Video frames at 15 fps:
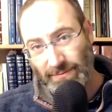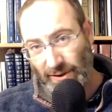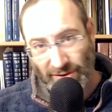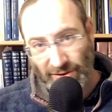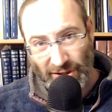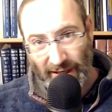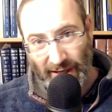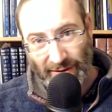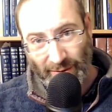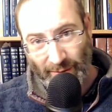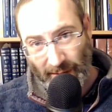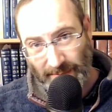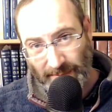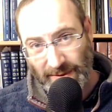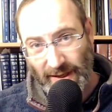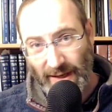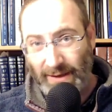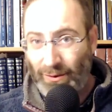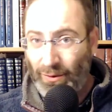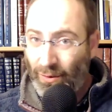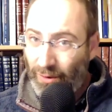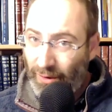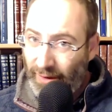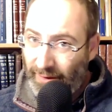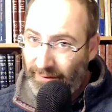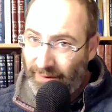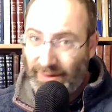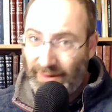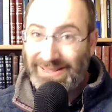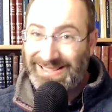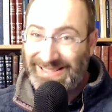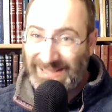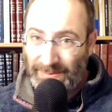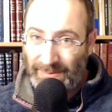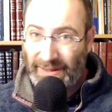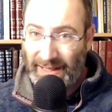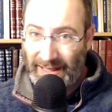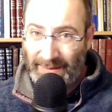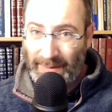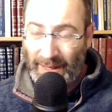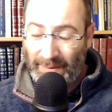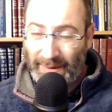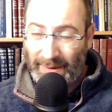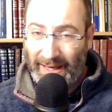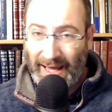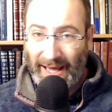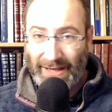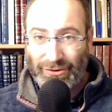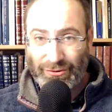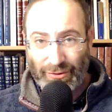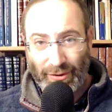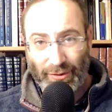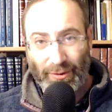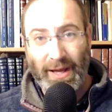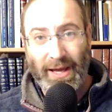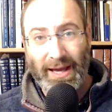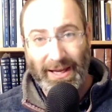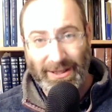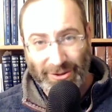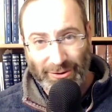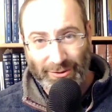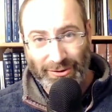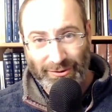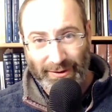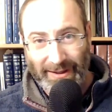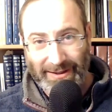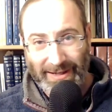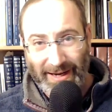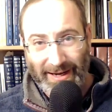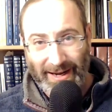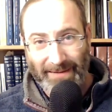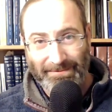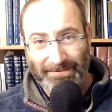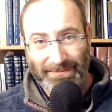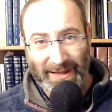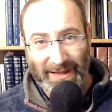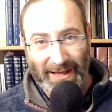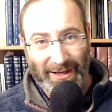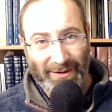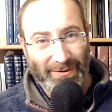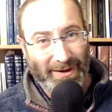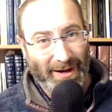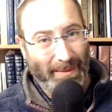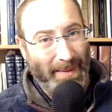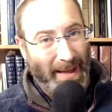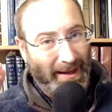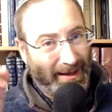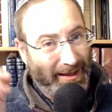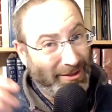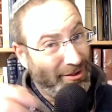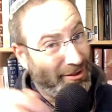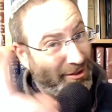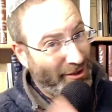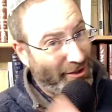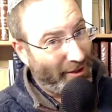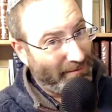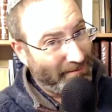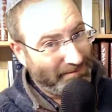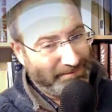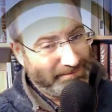you can check out the website or even simply email me at drew at jewishdrinking.com. Thank you. Now back into the show.